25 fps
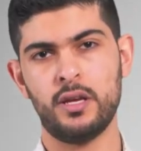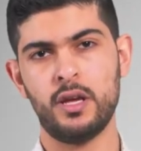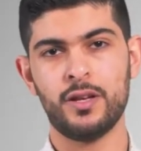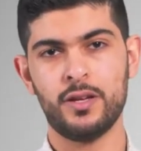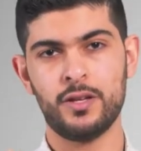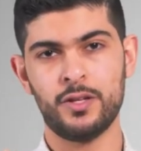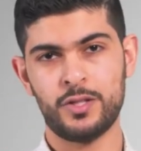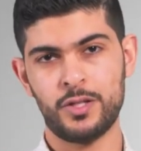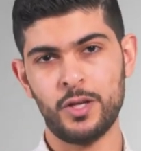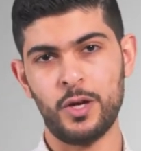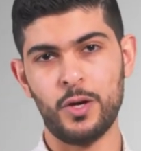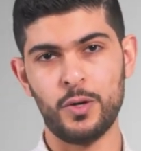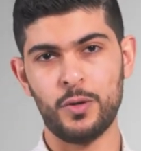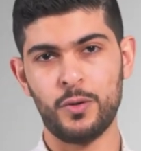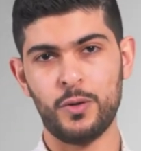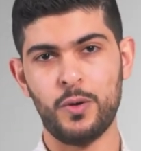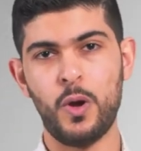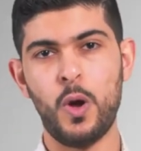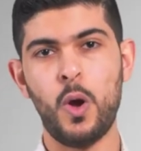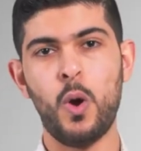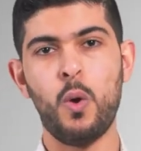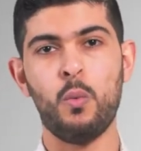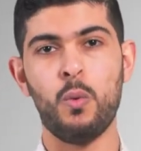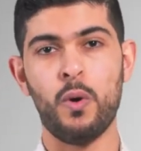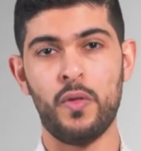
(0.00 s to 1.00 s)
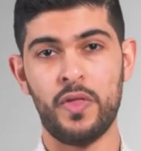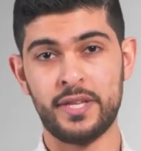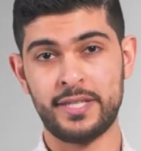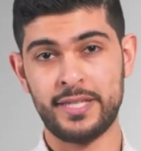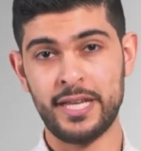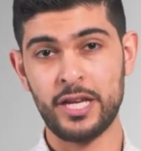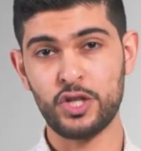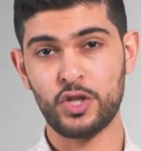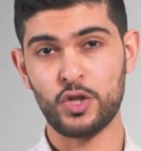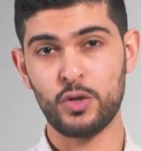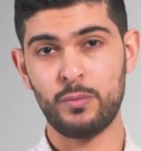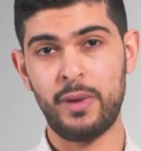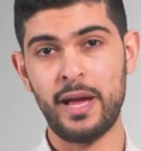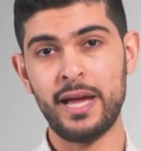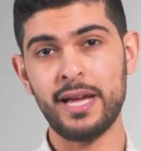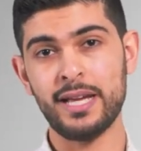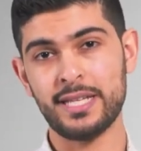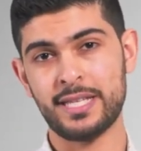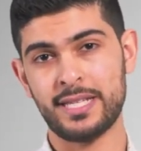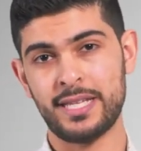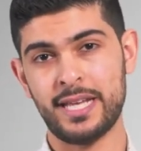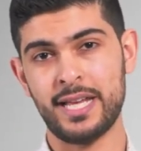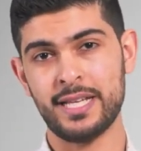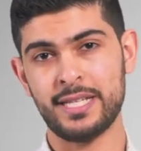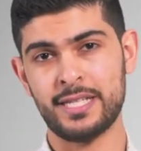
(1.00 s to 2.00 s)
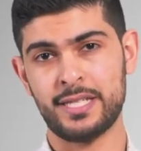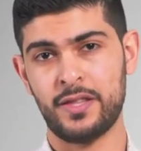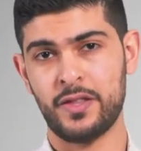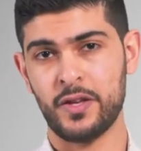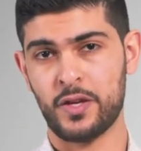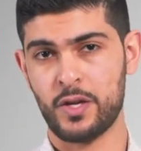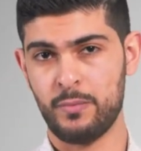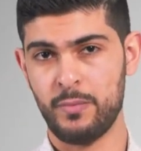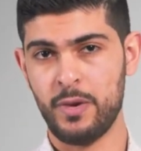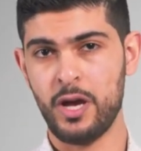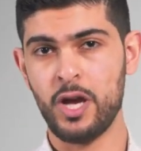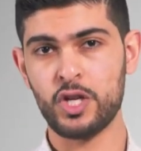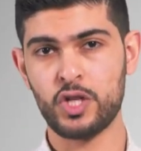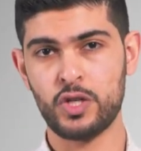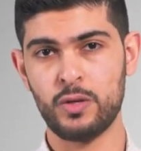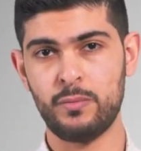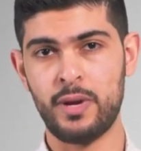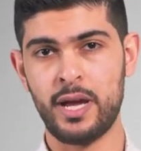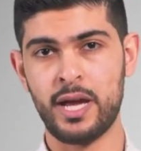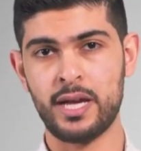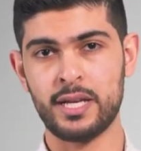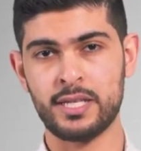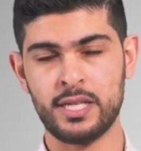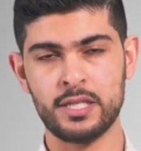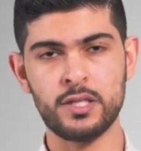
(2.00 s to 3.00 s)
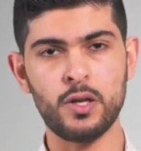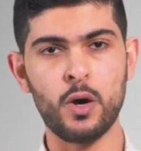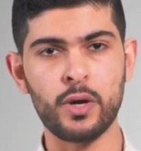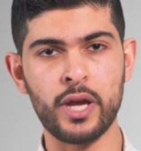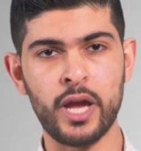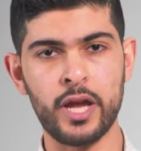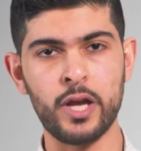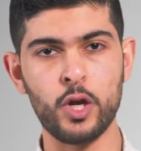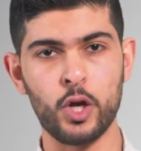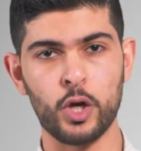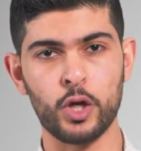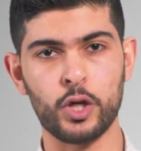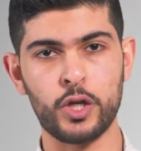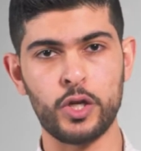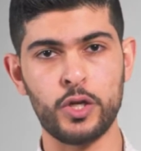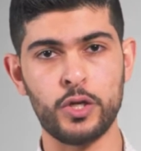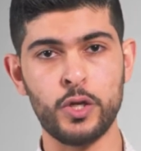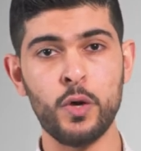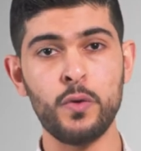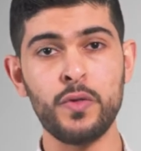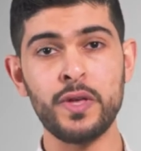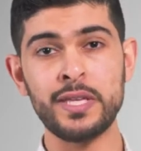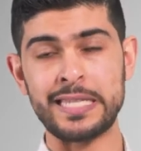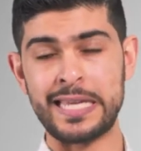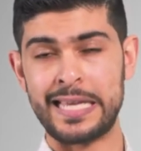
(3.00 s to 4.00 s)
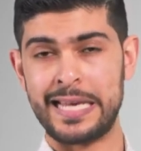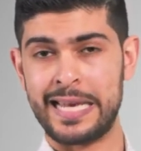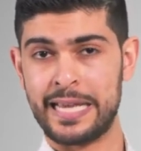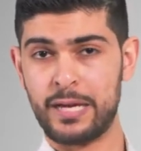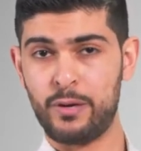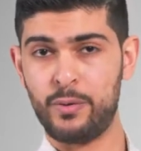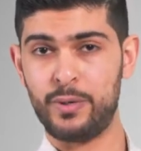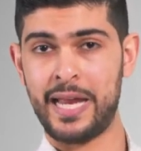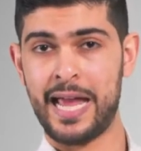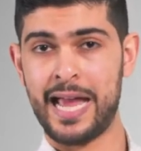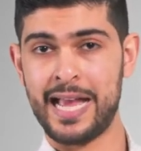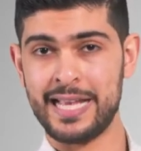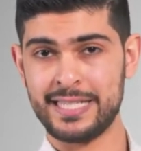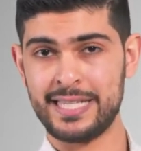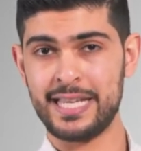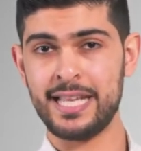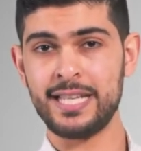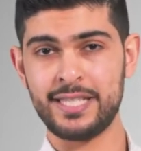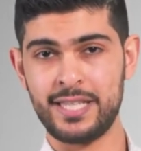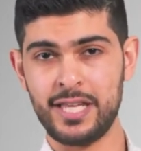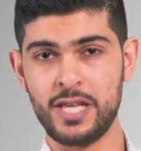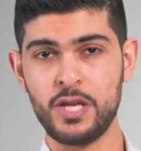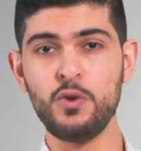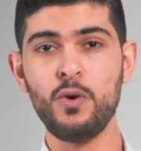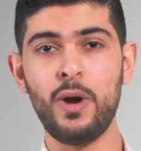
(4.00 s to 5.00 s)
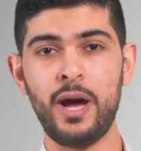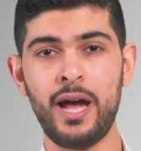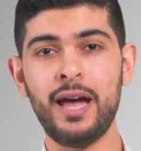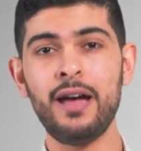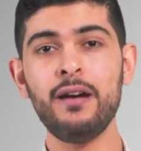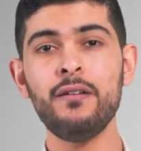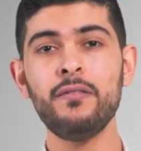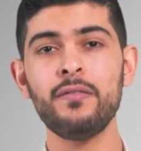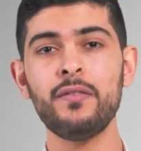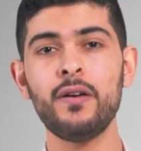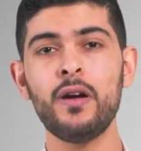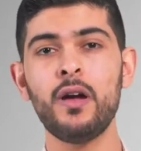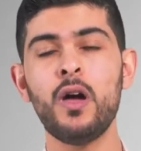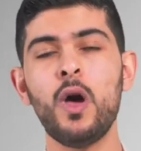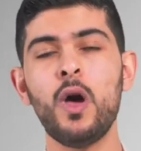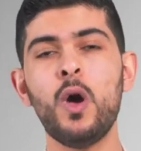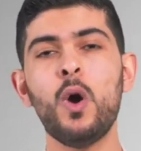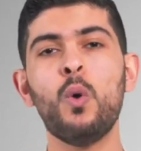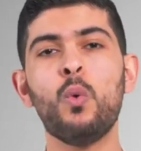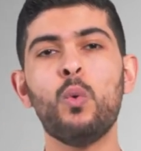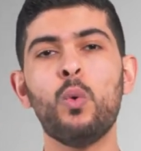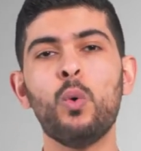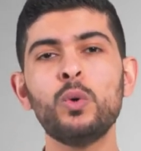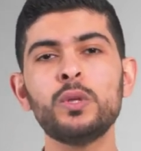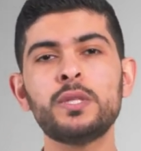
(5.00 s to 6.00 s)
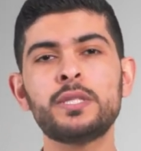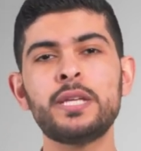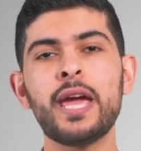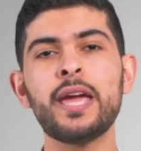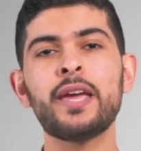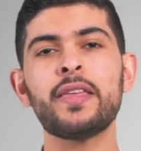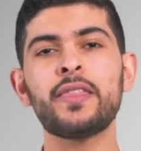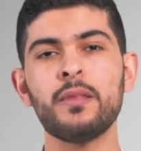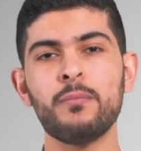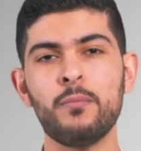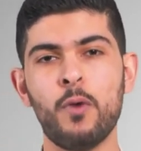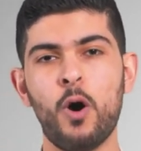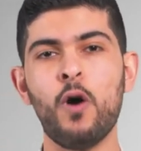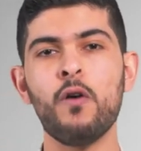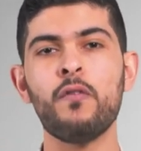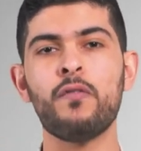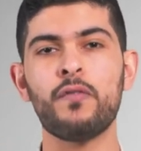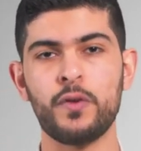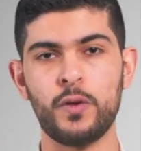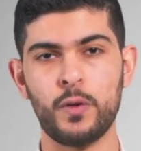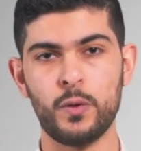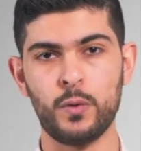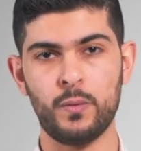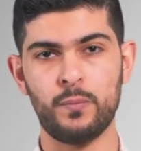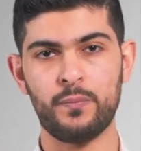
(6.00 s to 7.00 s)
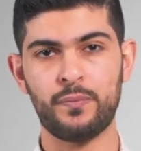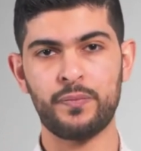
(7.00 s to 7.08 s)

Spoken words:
So what the central bank says to the commercial banks is, okay, look, you know these illiquid assets that you have? We'll take them off you.